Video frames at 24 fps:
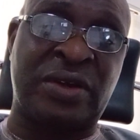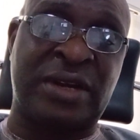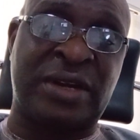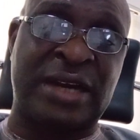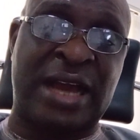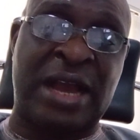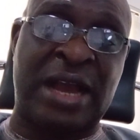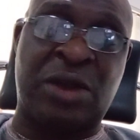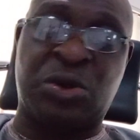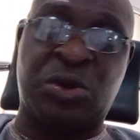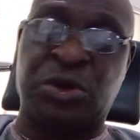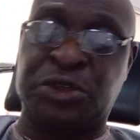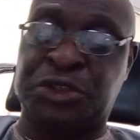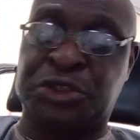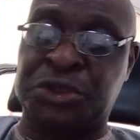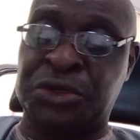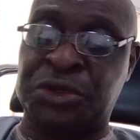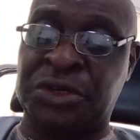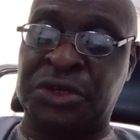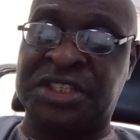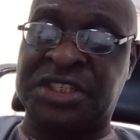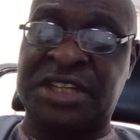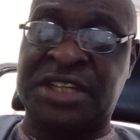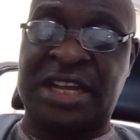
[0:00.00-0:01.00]
Clarke
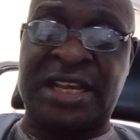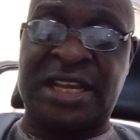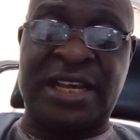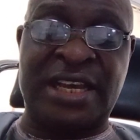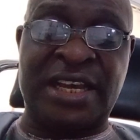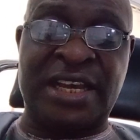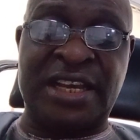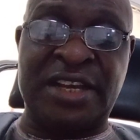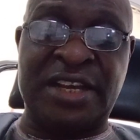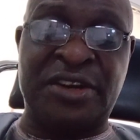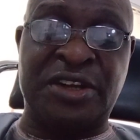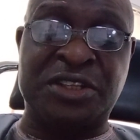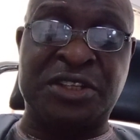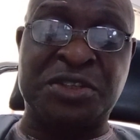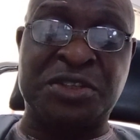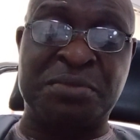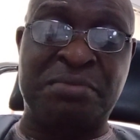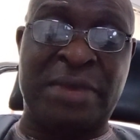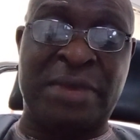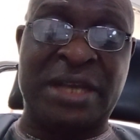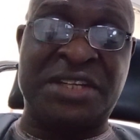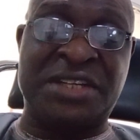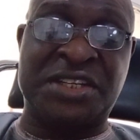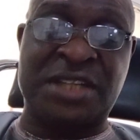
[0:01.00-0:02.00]
continued. He said, "It
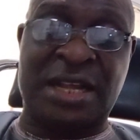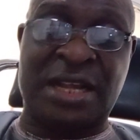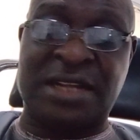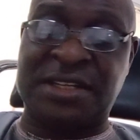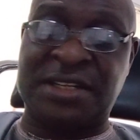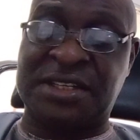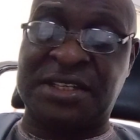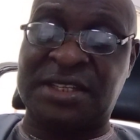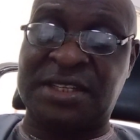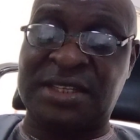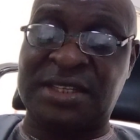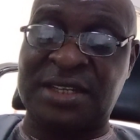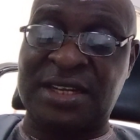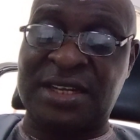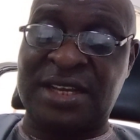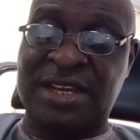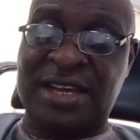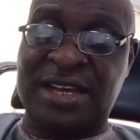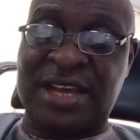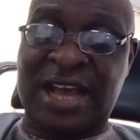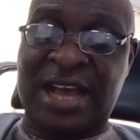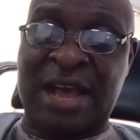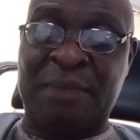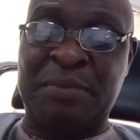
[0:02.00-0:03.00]
doesn't make sense.
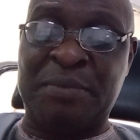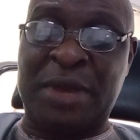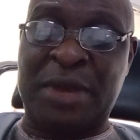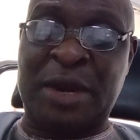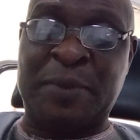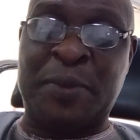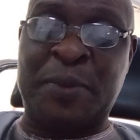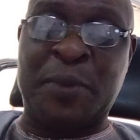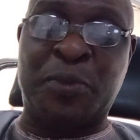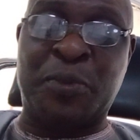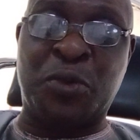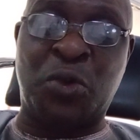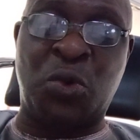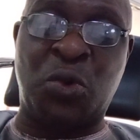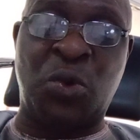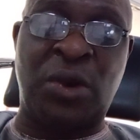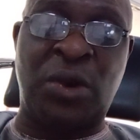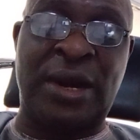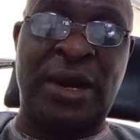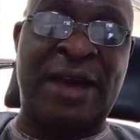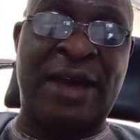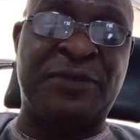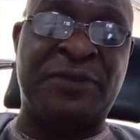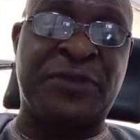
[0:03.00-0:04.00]
And many people
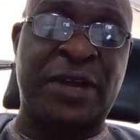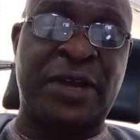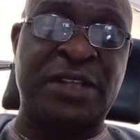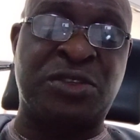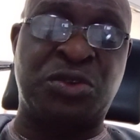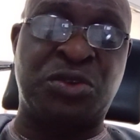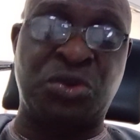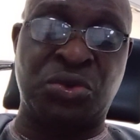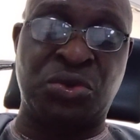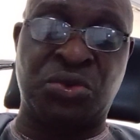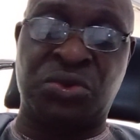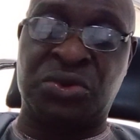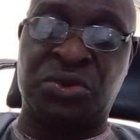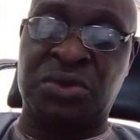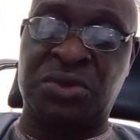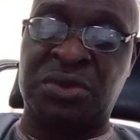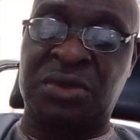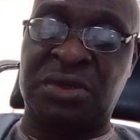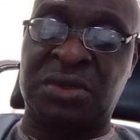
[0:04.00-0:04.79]
will laugh at you."